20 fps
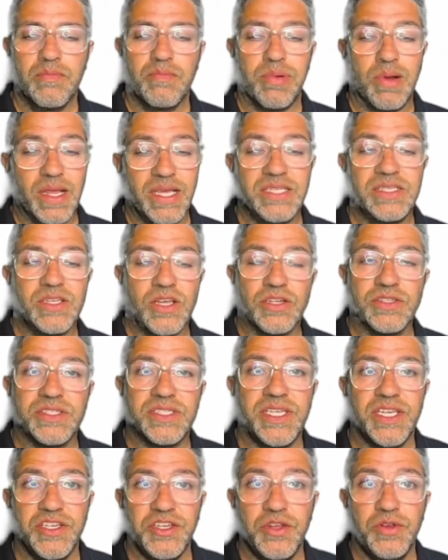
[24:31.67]
Please
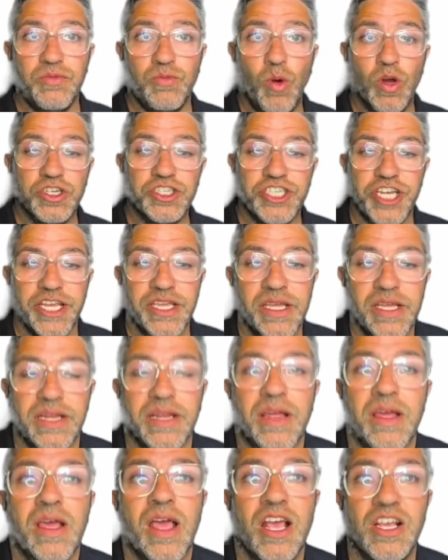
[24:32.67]
continue watching
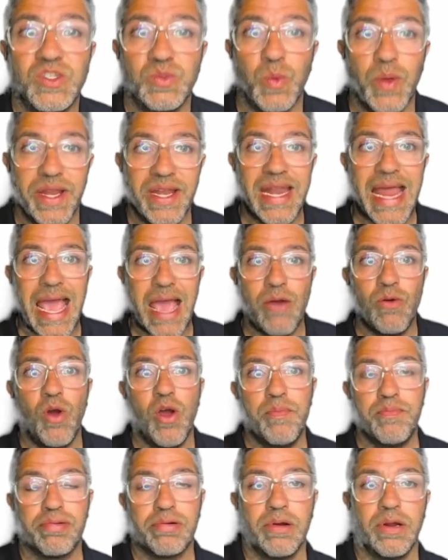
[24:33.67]
as we now
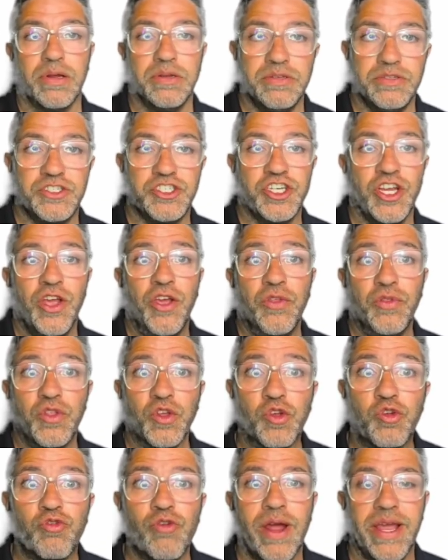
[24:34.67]
approach the
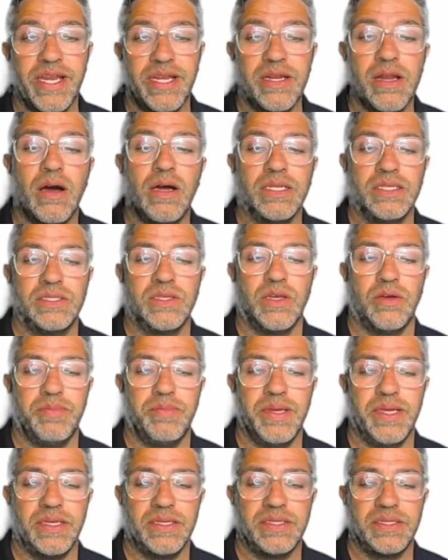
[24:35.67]
grade 9
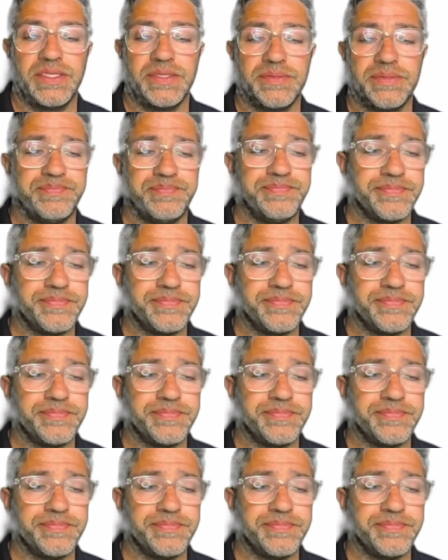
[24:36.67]
topics.